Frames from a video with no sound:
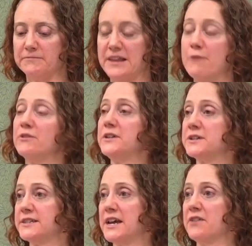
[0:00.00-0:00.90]
they would feel
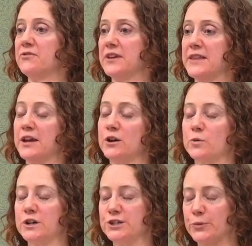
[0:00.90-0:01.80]
safe and they could
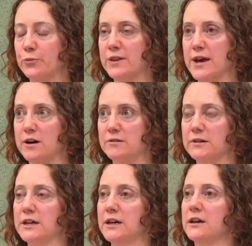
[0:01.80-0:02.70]
worship without
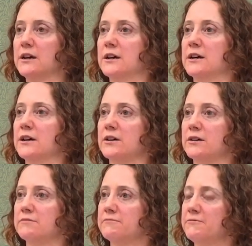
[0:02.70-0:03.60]

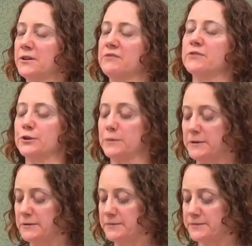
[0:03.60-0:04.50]
feeling vulnerable.